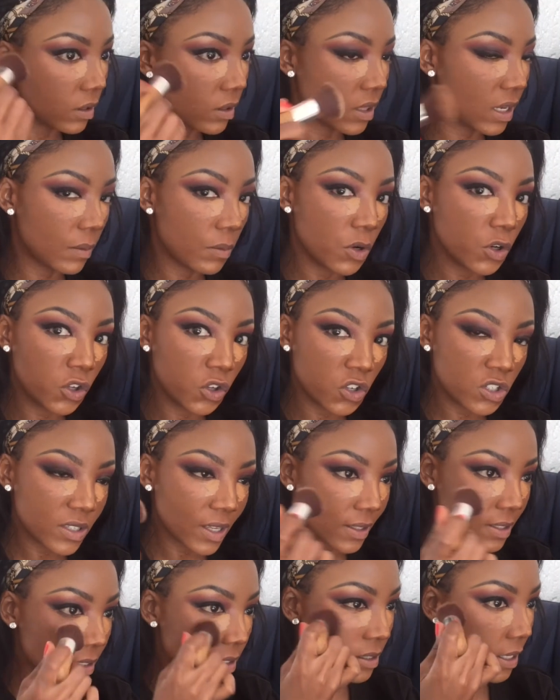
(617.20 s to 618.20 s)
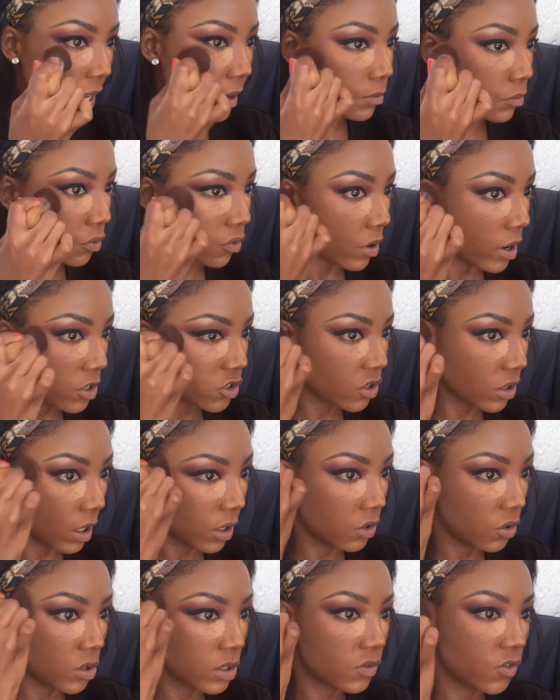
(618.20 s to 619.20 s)
Then I'm going to use that same brush that I
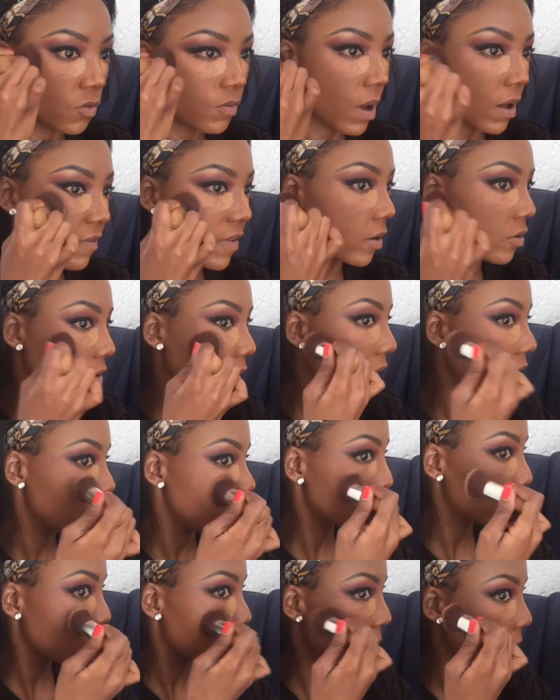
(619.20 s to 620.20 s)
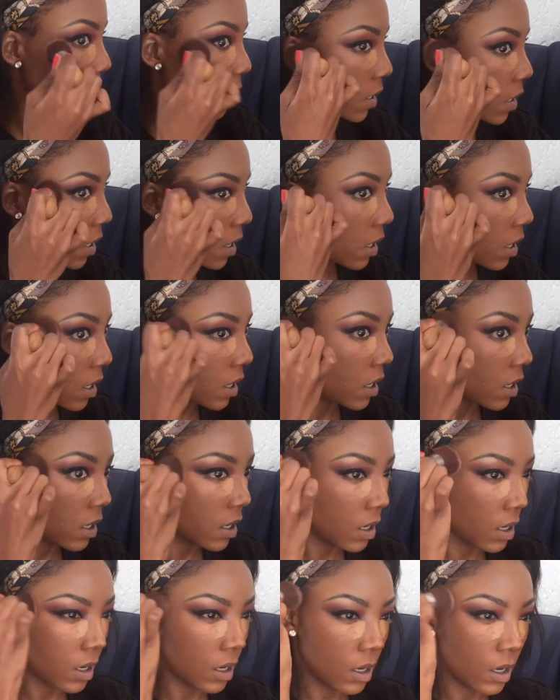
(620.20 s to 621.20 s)
use for my
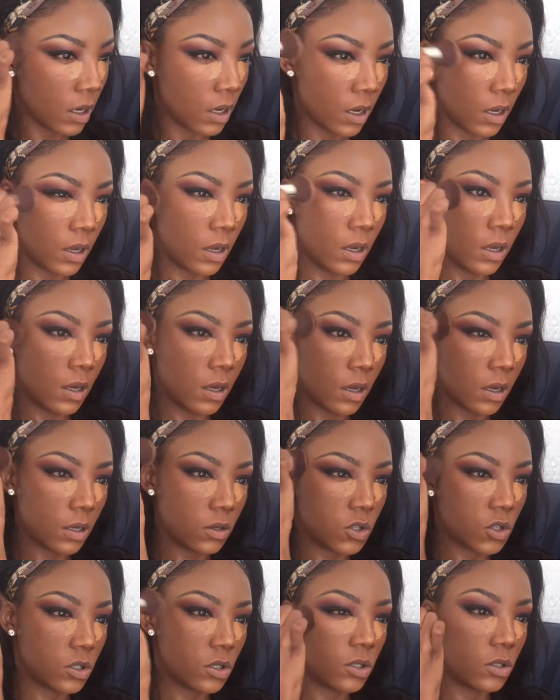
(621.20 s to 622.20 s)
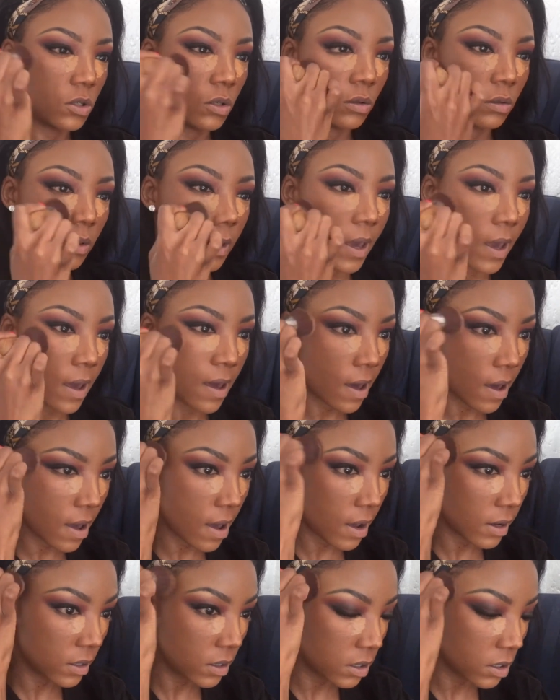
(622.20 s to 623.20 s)
foundation and just do
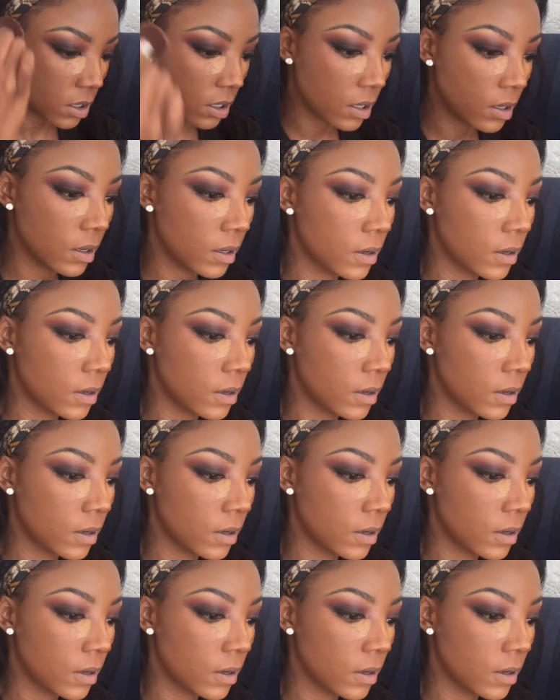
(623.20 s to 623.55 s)
that.